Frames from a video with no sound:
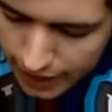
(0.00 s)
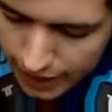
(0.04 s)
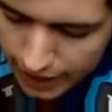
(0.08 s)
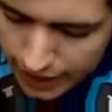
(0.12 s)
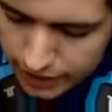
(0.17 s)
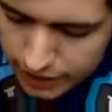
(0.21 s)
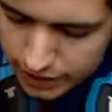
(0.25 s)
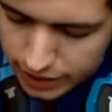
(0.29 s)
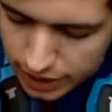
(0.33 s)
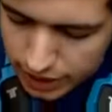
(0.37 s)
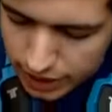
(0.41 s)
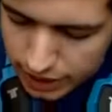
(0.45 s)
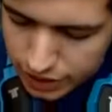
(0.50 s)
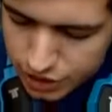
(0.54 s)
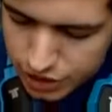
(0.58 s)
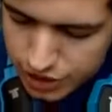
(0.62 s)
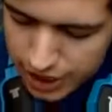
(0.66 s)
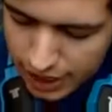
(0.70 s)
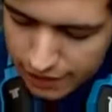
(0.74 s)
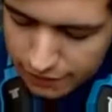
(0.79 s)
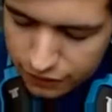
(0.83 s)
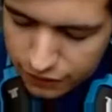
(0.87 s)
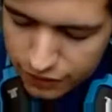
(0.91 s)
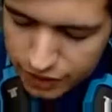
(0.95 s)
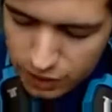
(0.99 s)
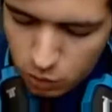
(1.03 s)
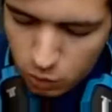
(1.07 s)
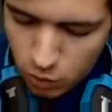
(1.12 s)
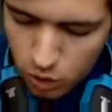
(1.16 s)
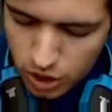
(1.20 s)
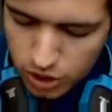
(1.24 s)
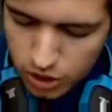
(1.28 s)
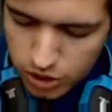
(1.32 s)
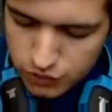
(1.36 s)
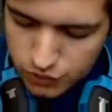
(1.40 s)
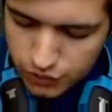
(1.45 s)
and just everything
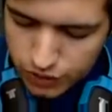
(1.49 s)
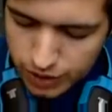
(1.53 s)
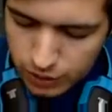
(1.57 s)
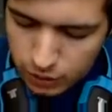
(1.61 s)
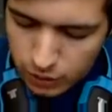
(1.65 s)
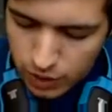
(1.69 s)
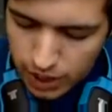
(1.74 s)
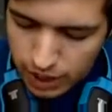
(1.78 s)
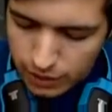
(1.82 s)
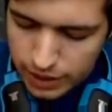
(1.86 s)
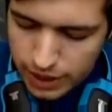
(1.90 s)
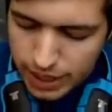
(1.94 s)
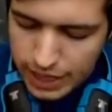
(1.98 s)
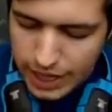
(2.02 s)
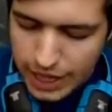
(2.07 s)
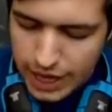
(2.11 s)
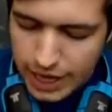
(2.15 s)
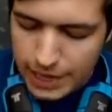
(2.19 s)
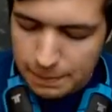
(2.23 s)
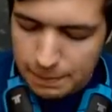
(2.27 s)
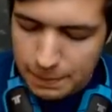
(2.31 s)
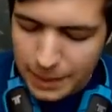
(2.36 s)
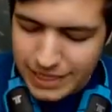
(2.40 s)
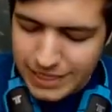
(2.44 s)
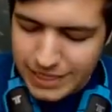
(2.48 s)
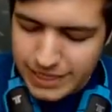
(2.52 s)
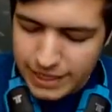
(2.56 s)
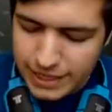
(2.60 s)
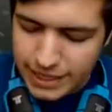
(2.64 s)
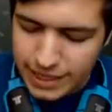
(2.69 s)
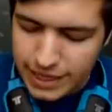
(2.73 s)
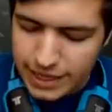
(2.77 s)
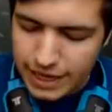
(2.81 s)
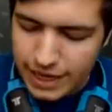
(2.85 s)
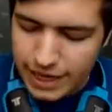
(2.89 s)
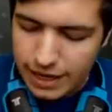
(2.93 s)
works really well. It
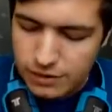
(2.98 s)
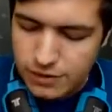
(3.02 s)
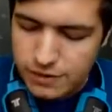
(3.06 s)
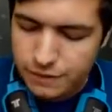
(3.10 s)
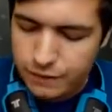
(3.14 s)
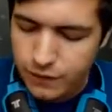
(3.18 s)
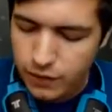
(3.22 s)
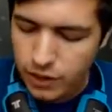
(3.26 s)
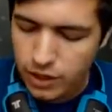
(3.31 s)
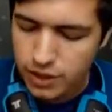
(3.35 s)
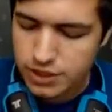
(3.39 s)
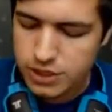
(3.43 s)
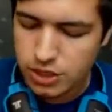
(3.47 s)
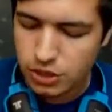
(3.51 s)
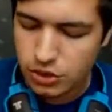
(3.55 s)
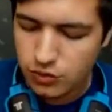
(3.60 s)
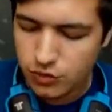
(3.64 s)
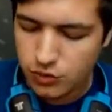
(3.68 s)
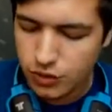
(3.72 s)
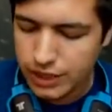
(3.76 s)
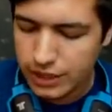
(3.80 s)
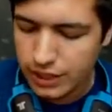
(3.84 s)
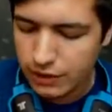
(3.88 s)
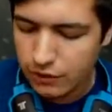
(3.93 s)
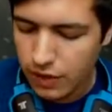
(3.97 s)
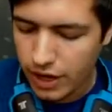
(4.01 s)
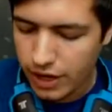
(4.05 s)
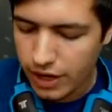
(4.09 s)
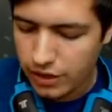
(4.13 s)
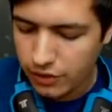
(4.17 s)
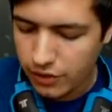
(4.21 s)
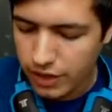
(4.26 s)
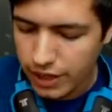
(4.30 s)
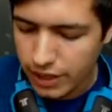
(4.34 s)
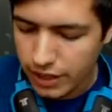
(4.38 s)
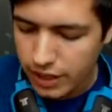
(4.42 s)
basically allows faster 3D
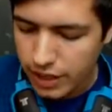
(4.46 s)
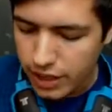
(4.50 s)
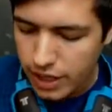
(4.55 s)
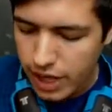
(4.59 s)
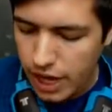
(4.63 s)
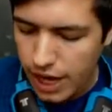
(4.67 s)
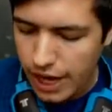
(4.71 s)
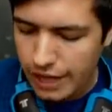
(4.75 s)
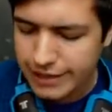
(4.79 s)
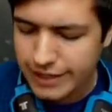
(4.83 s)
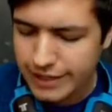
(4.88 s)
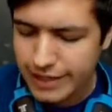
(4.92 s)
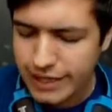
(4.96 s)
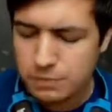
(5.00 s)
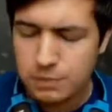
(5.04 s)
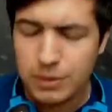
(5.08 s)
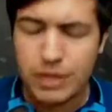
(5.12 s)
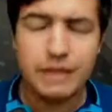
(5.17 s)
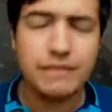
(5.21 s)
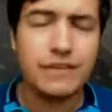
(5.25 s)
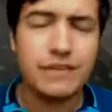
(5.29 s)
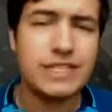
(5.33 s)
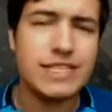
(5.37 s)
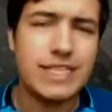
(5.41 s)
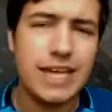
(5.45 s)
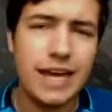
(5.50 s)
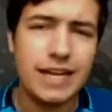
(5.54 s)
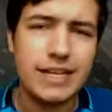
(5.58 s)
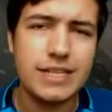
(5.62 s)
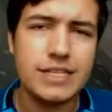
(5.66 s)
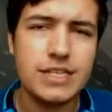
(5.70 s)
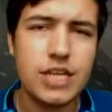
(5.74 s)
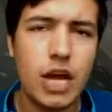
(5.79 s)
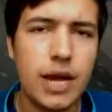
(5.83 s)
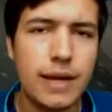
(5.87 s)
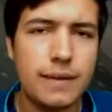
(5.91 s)
rendering. I believe it's
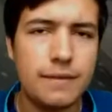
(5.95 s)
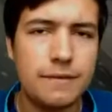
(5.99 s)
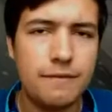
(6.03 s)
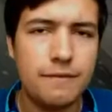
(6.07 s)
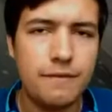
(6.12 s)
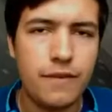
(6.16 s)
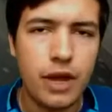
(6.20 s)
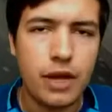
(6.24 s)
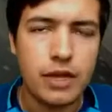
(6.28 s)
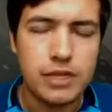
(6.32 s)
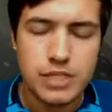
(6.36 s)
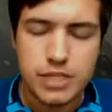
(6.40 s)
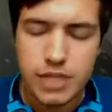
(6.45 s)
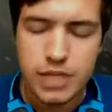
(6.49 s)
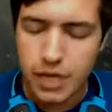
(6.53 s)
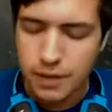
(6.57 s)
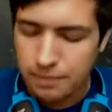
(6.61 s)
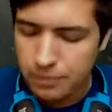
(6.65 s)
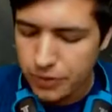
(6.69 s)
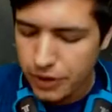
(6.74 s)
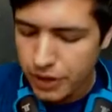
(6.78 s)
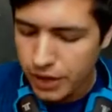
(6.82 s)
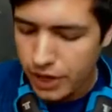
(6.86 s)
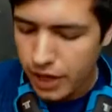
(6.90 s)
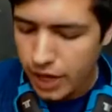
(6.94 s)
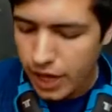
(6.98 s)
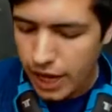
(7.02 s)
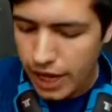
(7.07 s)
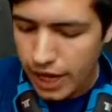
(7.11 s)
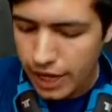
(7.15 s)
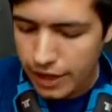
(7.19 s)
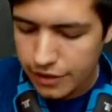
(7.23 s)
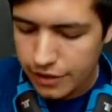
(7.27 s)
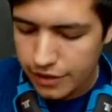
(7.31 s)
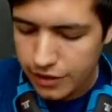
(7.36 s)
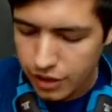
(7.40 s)
10 times faster
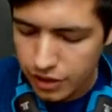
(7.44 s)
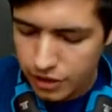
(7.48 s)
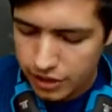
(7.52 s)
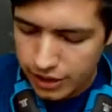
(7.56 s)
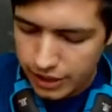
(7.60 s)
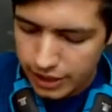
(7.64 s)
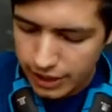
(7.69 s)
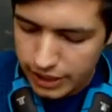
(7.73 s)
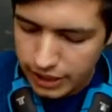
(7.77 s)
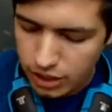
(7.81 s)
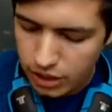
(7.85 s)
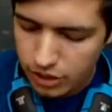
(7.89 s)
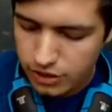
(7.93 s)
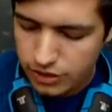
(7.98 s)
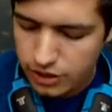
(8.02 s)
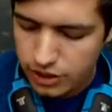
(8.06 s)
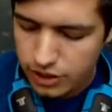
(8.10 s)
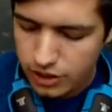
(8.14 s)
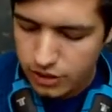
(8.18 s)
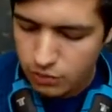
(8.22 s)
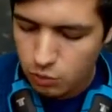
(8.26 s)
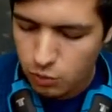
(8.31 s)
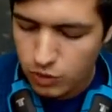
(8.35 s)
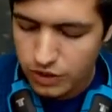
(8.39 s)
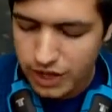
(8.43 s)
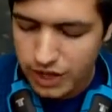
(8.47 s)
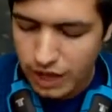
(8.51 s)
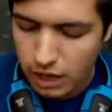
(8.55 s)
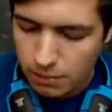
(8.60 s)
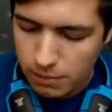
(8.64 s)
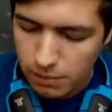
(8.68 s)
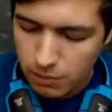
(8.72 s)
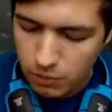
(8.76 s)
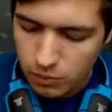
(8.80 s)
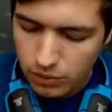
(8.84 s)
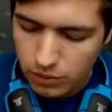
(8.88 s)
than
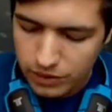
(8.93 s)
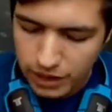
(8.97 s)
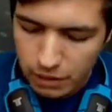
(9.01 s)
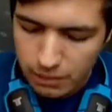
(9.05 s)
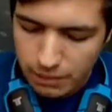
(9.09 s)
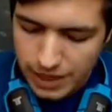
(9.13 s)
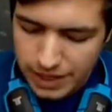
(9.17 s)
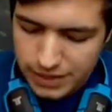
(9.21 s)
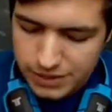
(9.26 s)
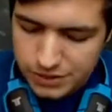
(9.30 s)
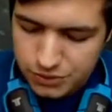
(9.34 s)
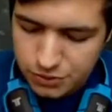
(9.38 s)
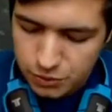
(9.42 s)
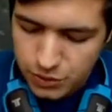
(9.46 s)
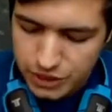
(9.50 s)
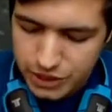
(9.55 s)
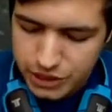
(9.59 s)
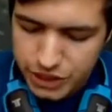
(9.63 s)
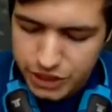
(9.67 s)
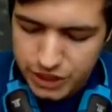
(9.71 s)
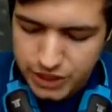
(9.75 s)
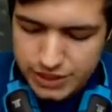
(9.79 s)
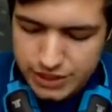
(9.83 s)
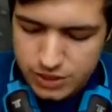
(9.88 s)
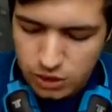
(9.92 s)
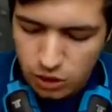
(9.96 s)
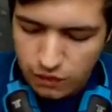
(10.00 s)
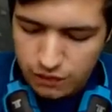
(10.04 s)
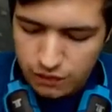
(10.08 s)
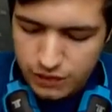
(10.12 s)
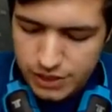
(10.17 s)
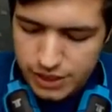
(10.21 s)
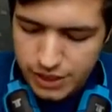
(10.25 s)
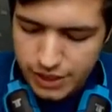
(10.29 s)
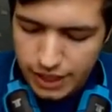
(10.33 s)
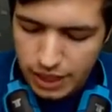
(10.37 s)
without Metal, which is
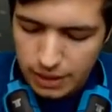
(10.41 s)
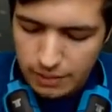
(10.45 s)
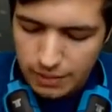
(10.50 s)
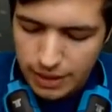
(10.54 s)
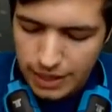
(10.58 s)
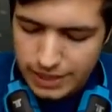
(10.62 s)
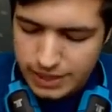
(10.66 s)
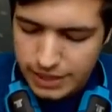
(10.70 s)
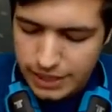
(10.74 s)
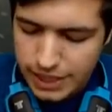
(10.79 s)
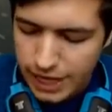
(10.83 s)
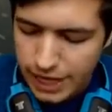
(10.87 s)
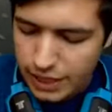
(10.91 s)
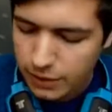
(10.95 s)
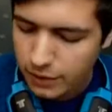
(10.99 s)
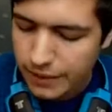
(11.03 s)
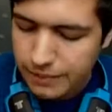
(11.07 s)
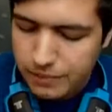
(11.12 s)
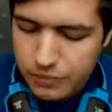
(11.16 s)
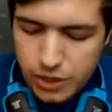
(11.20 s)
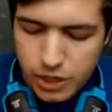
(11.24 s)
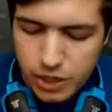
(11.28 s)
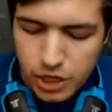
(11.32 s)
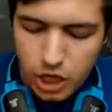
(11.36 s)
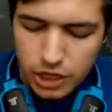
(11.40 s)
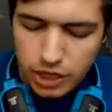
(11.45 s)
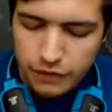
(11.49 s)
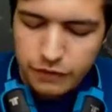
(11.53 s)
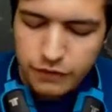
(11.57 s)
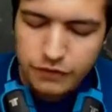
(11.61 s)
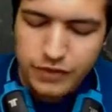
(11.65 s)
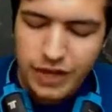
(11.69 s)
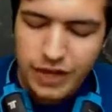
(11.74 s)
obviously amazing. Anyway, enough